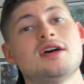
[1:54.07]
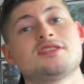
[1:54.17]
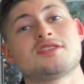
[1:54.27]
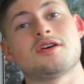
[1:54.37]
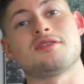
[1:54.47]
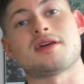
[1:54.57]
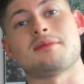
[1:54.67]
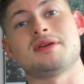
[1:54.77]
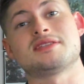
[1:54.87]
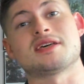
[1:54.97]
So that
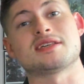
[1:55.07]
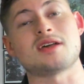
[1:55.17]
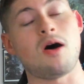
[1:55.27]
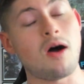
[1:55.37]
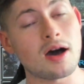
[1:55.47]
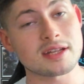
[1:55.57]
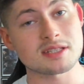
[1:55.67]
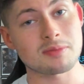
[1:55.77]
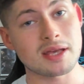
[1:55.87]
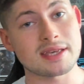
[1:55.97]
means that it's harder
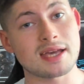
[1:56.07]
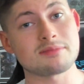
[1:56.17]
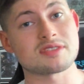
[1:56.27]
to play games.